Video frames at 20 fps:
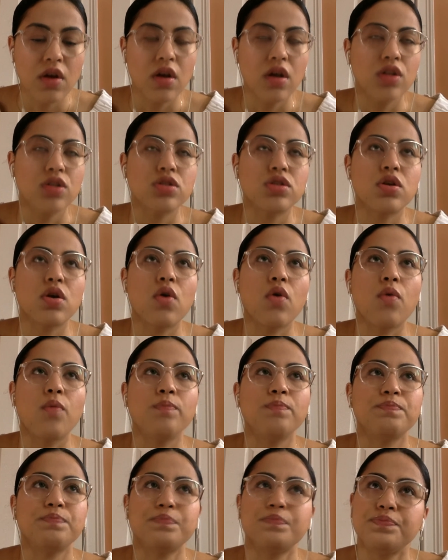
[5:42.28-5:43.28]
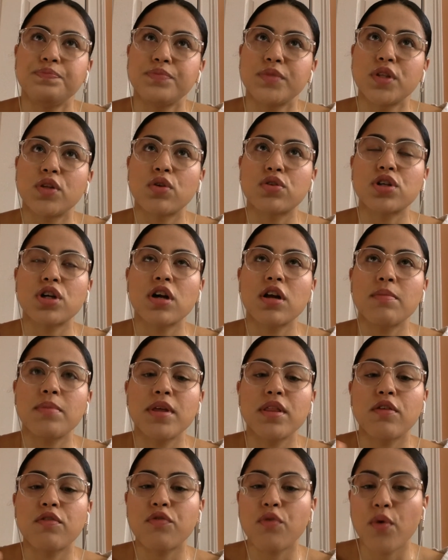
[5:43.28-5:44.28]
So those are going to be
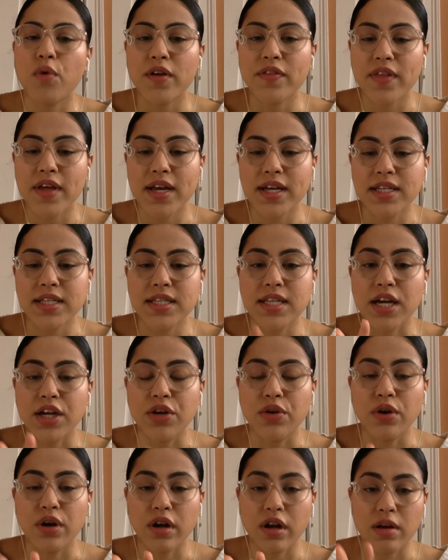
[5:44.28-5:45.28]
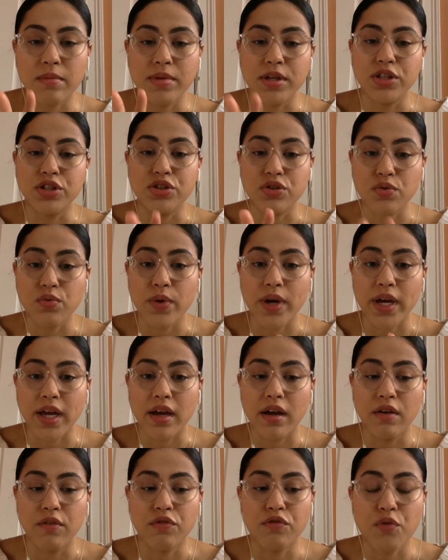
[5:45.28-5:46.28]
the four things that you're going to be doing
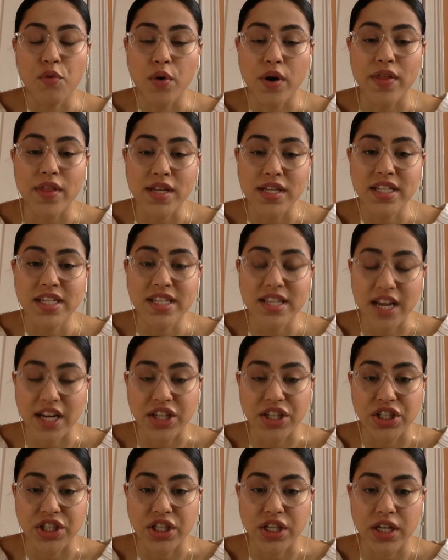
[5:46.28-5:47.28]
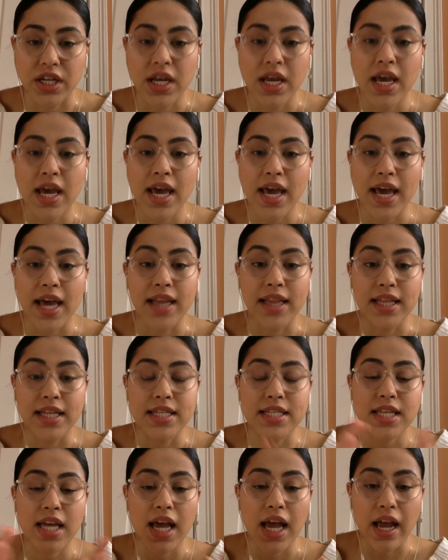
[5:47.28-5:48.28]
for this section and
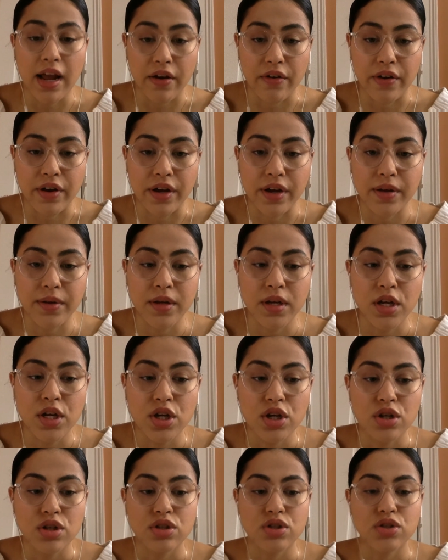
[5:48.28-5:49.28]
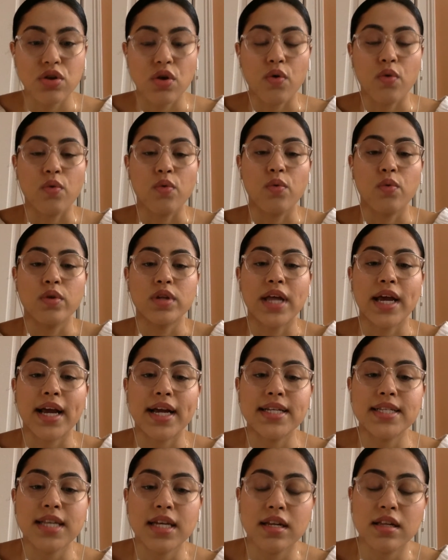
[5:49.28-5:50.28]
this area. So, like I
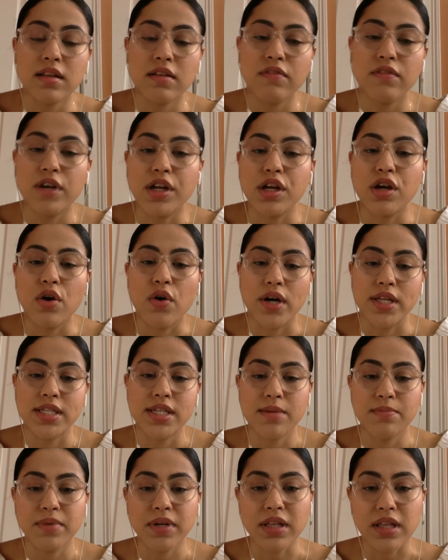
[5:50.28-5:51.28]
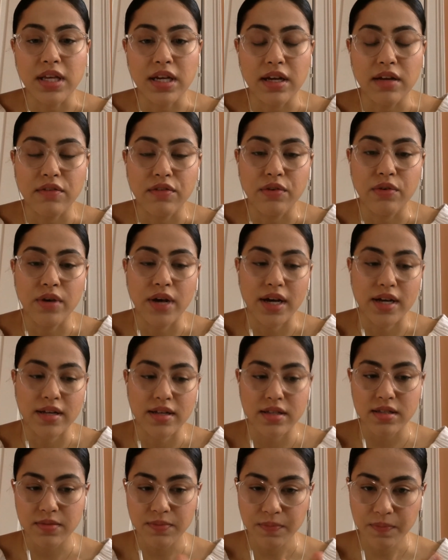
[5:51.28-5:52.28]
said in the video, I typically give you
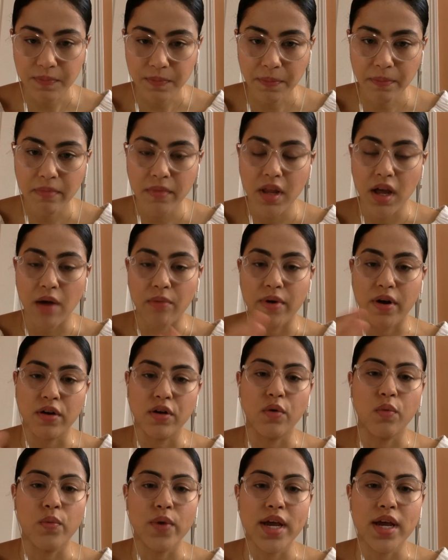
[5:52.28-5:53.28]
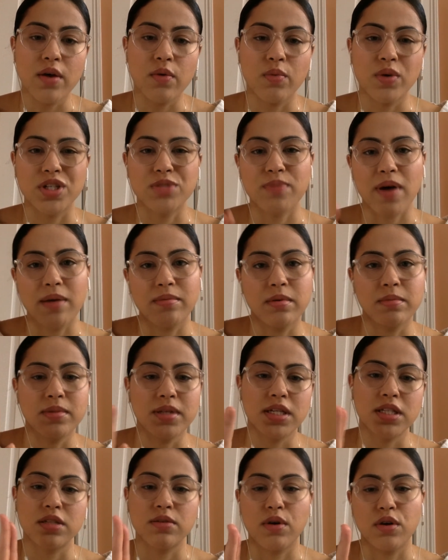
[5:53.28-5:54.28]
guys around a week, which probably
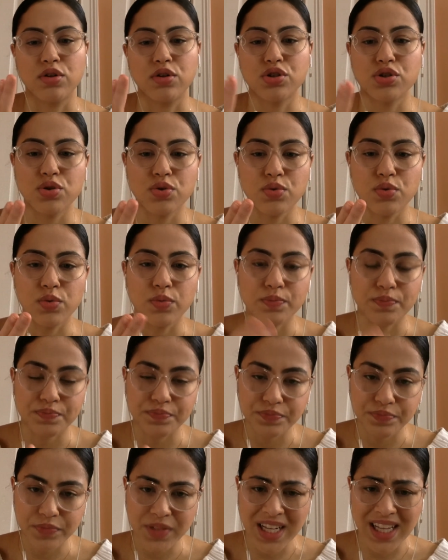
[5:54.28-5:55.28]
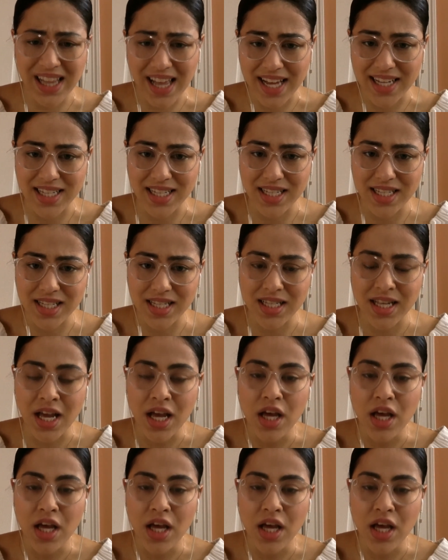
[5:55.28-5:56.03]
is around 2 classes,